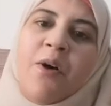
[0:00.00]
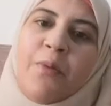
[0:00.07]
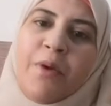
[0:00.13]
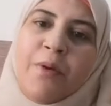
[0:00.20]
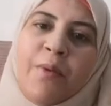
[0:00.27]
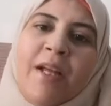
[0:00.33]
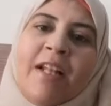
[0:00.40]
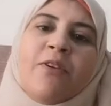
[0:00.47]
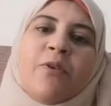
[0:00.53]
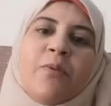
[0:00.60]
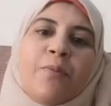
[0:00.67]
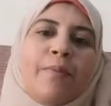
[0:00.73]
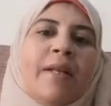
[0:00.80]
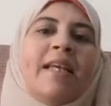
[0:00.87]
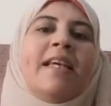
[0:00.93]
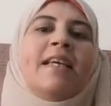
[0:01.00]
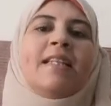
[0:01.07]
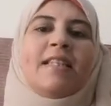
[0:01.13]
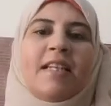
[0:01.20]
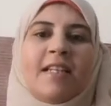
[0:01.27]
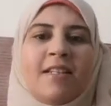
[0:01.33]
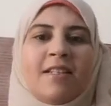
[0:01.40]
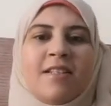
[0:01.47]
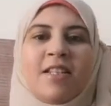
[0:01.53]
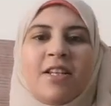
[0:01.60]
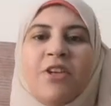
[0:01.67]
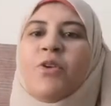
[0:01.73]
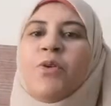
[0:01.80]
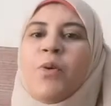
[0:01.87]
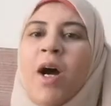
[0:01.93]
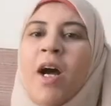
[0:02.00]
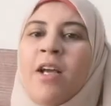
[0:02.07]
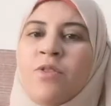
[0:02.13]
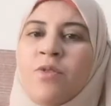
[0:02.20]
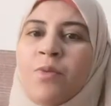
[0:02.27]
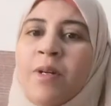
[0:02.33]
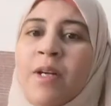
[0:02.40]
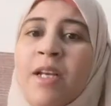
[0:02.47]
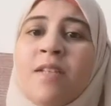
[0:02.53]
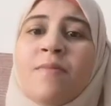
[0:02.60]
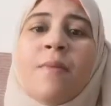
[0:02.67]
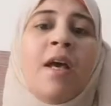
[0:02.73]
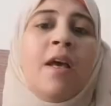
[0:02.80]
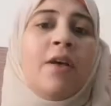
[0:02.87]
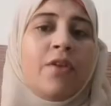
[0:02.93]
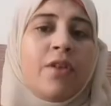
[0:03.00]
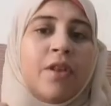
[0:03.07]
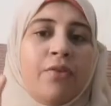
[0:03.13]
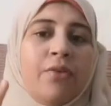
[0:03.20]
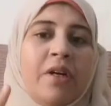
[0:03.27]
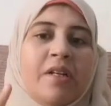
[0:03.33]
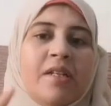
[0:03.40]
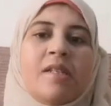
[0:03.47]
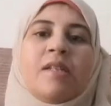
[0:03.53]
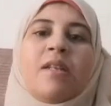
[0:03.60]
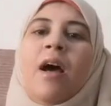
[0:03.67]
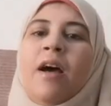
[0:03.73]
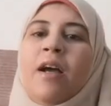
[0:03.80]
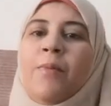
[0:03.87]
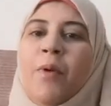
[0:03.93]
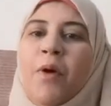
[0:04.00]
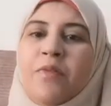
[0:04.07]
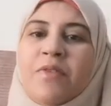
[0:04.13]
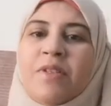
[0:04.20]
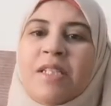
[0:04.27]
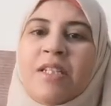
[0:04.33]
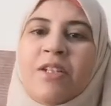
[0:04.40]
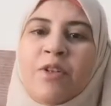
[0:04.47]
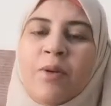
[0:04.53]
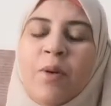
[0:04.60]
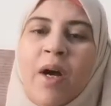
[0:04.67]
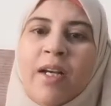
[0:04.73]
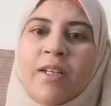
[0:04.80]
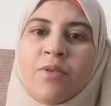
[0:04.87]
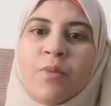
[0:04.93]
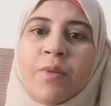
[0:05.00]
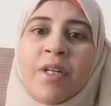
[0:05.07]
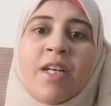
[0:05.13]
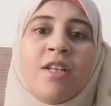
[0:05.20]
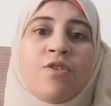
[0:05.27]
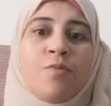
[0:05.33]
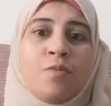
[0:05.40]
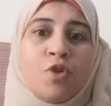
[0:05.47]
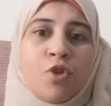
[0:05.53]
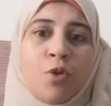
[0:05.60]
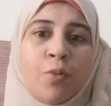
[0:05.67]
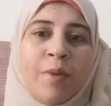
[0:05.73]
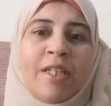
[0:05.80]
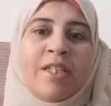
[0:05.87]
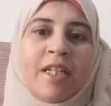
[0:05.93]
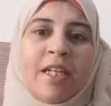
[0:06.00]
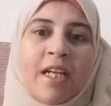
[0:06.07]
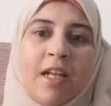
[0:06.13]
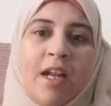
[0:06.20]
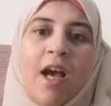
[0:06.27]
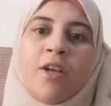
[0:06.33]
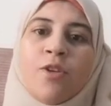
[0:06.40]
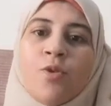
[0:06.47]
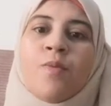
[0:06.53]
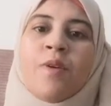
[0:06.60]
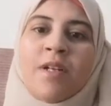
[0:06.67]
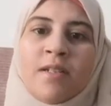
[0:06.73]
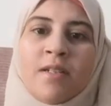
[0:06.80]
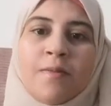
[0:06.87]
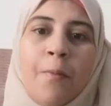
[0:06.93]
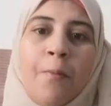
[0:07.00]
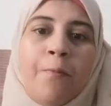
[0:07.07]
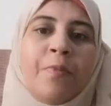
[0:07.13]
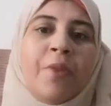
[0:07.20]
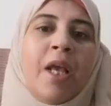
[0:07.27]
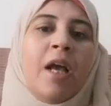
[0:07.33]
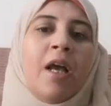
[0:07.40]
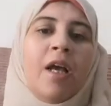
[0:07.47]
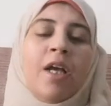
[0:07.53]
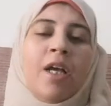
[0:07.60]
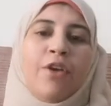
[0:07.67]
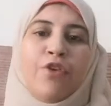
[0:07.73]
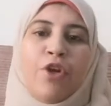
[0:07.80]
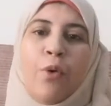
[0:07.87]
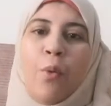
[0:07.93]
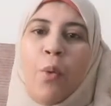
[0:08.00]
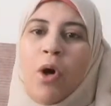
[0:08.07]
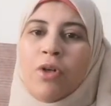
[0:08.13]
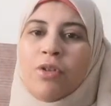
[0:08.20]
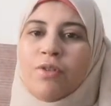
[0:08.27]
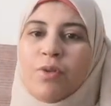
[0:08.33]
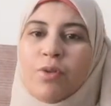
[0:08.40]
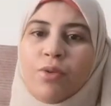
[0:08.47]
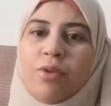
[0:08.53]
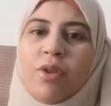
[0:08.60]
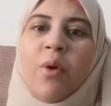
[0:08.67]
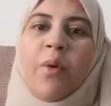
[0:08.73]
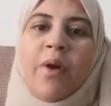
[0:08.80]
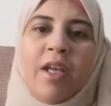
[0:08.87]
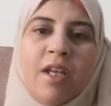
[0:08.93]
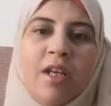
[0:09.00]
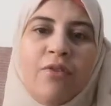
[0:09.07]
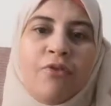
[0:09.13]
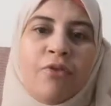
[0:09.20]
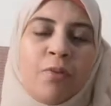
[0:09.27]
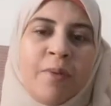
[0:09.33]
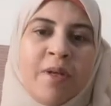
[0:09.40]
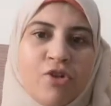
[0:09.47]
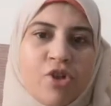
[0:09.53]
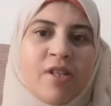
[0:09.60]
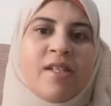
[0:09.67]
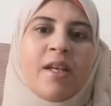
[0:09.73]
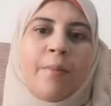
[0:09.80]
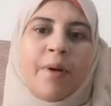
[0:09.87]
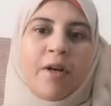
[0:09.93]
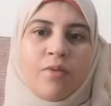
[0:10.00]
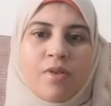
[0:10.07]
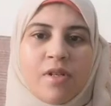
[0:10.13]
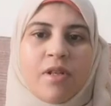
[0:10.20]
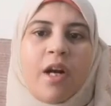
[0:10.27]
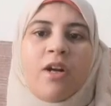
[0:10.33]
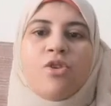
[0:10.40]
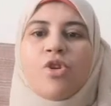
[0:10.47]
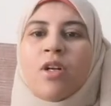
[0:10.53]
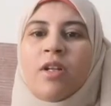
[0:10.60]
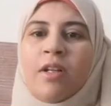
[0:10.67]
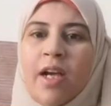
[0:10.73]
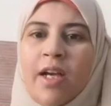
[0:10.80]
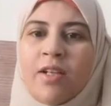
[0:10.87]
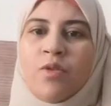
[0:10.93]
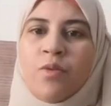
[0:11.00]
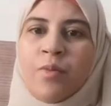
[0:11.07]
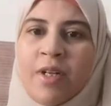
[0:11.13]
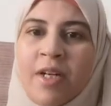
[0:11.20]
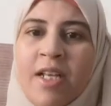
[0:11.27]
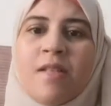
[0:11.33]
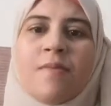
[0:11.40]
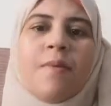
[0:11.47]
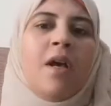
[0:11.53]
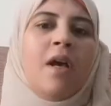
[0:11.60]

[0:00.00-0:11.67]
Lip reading: we will complete in stereo-isomerism the first type of stereo-isomerism, geometrical isomerism. If you want to know any information about structural isomerism,